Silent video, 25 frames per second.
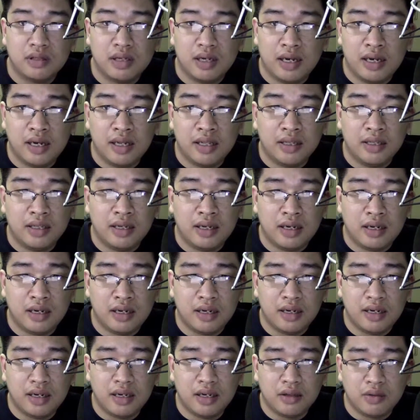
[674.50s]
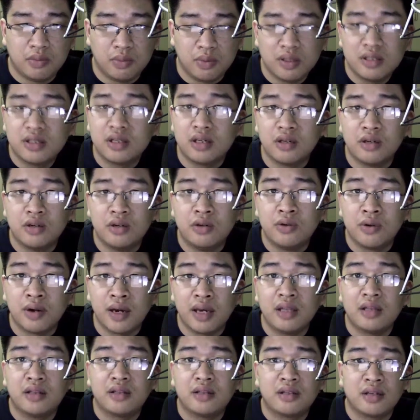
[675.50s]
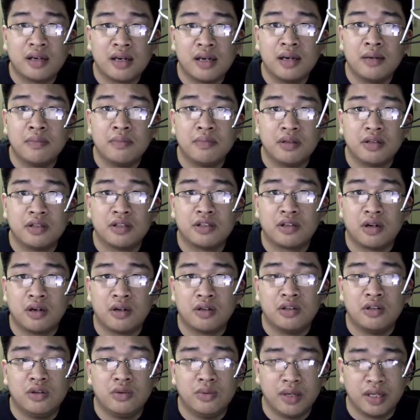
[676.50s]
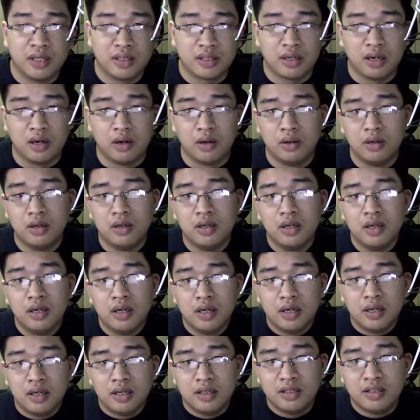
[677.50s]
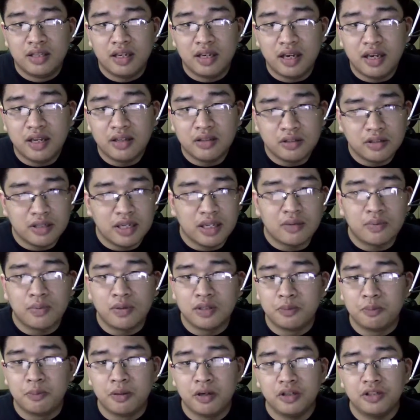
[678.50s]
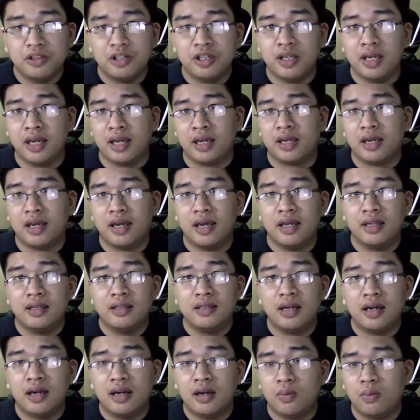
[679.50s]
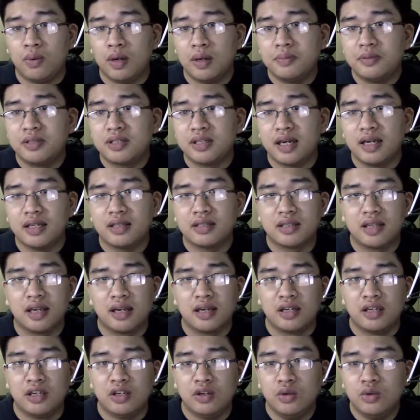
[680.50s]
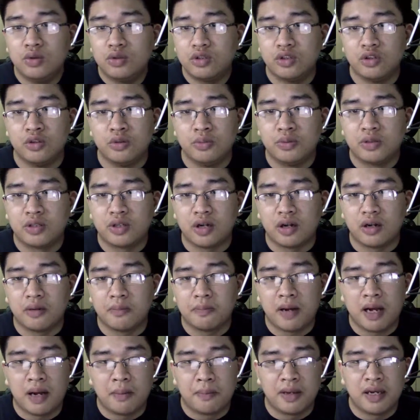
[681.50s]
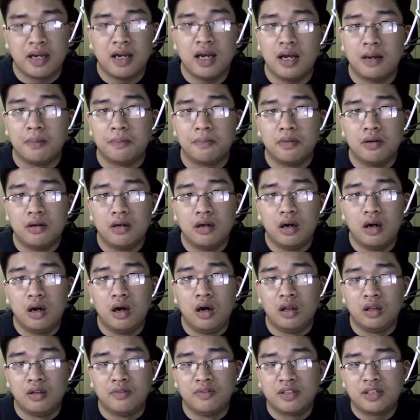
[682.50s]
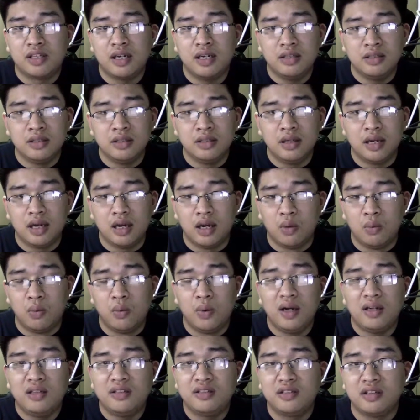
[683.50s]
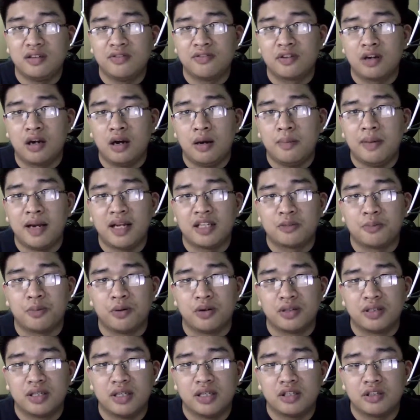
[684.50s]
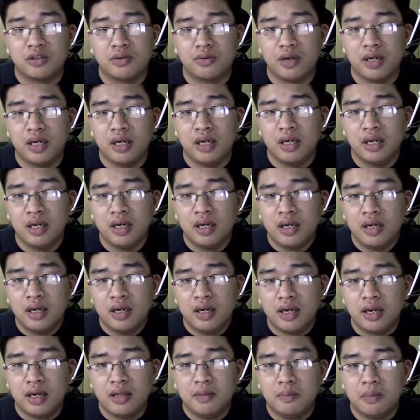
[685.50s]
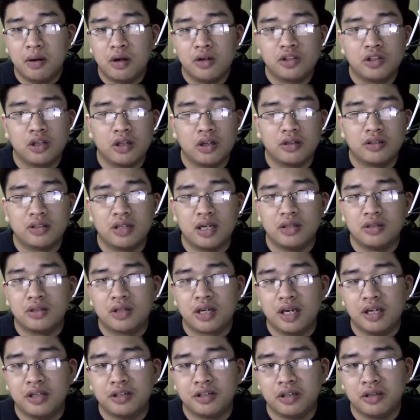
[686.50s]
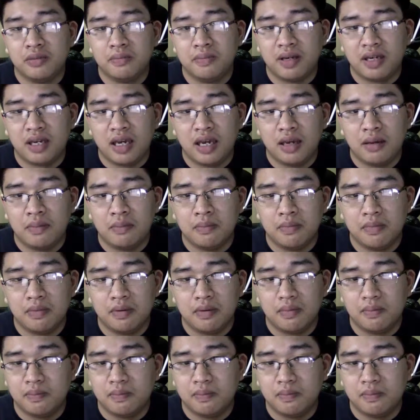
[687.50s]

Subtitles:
And it was a great time to start doing so. The internet was burgeoning, and websites like YouTube started popping up. All of a sudden, a wealth of combat sports history and martial arts education became